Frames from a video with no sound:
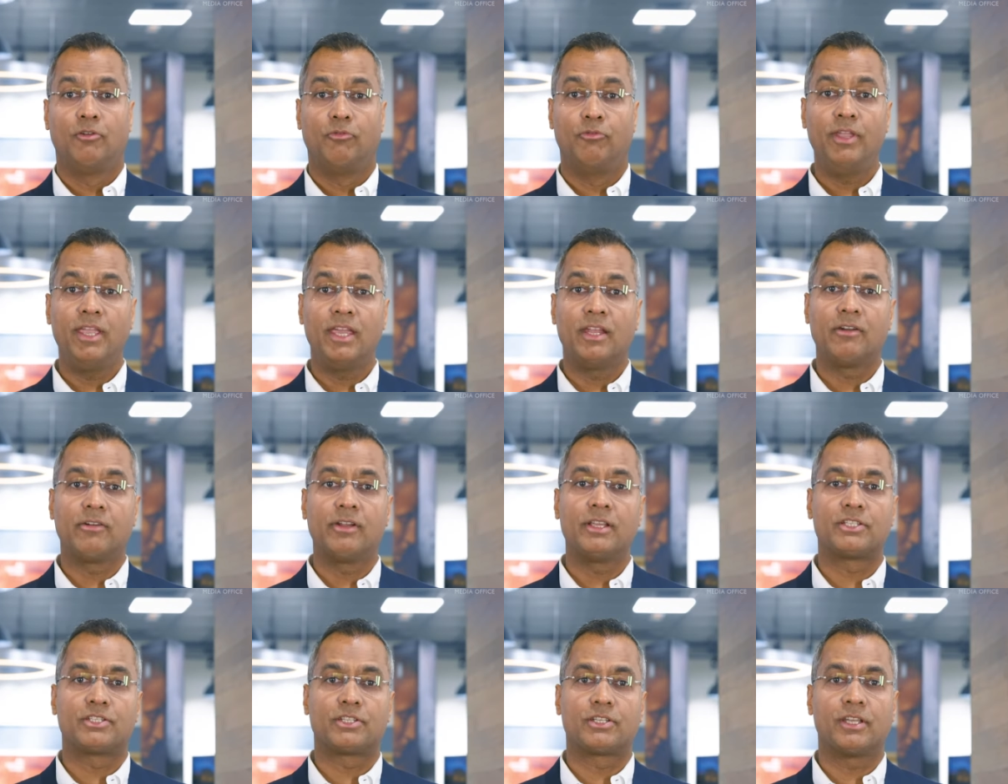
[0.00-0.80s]
We
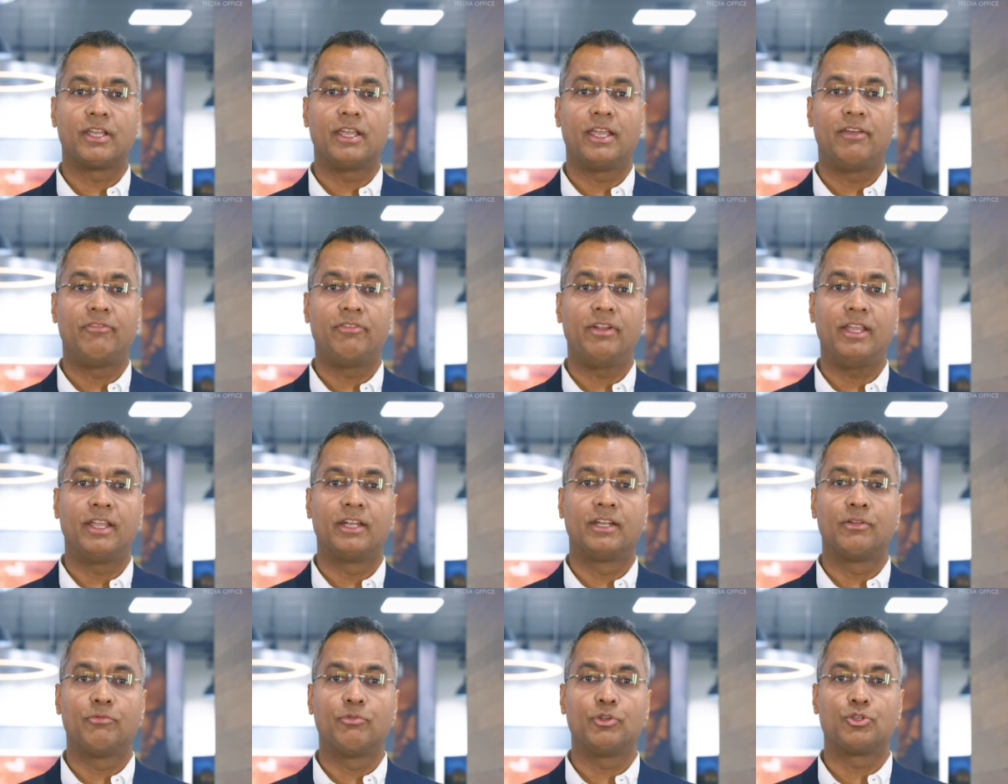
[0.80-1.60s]
enrich every
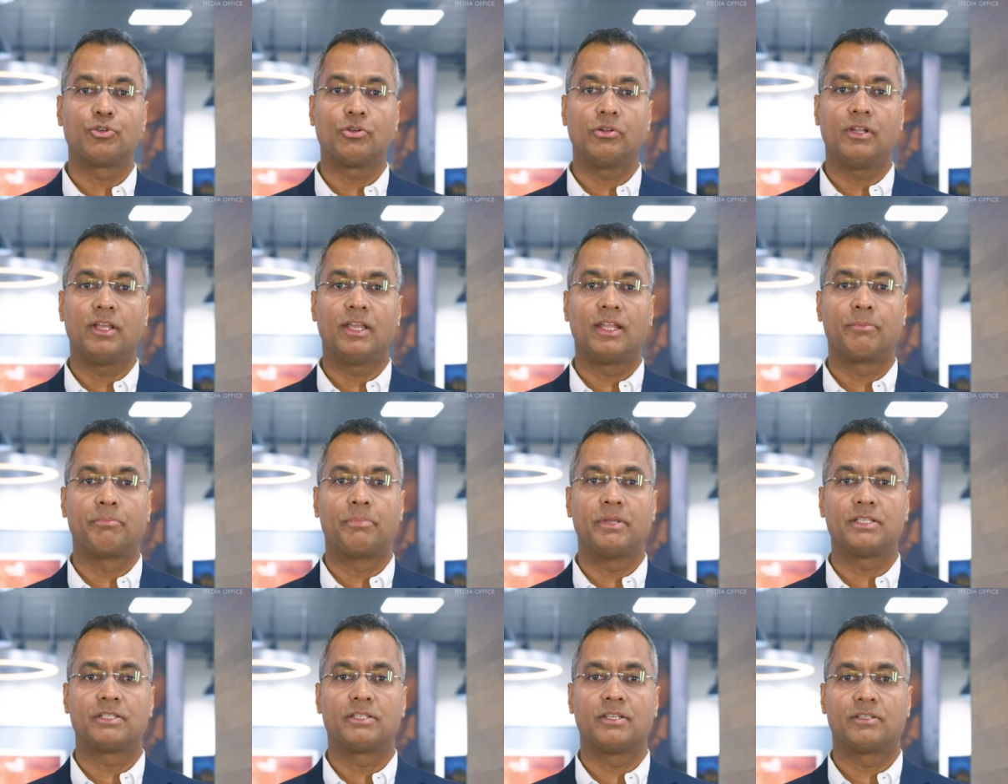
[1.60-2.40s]
individual and
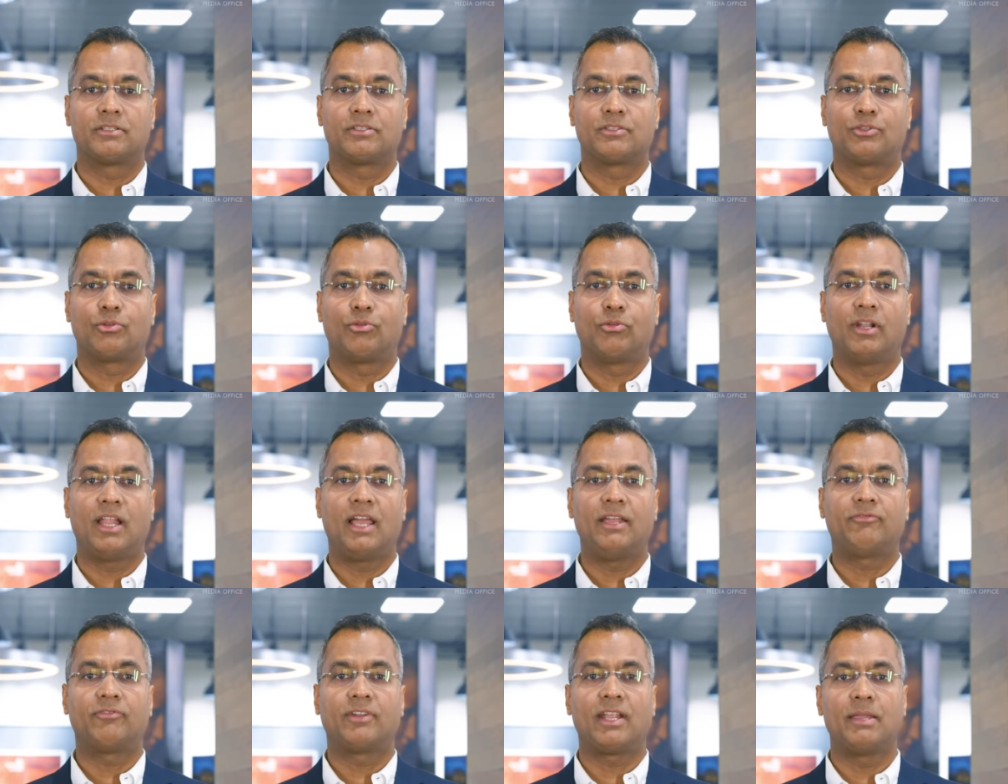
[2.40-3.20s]
business through
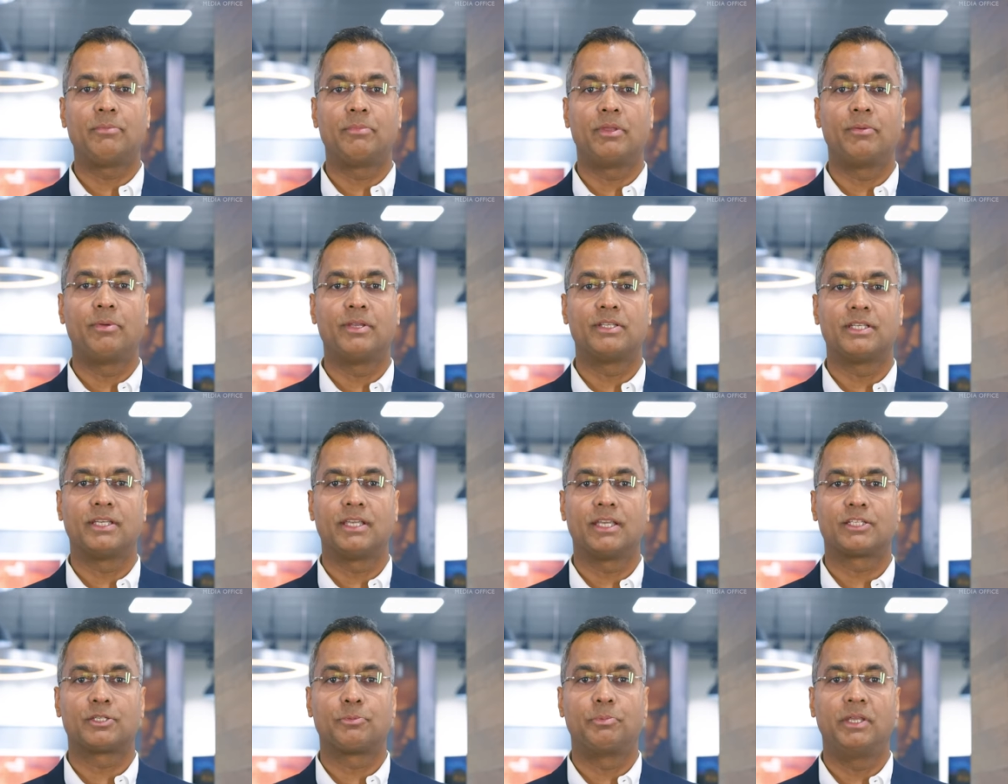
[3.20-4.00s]
lifetime
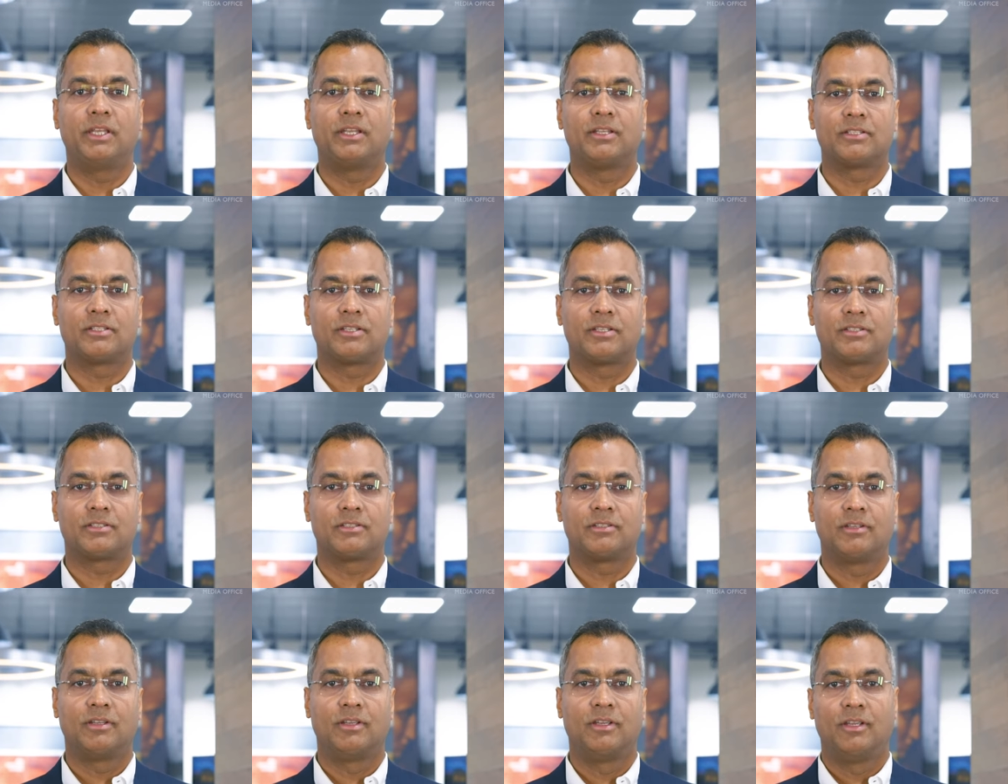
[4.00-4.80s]
imaging experiences,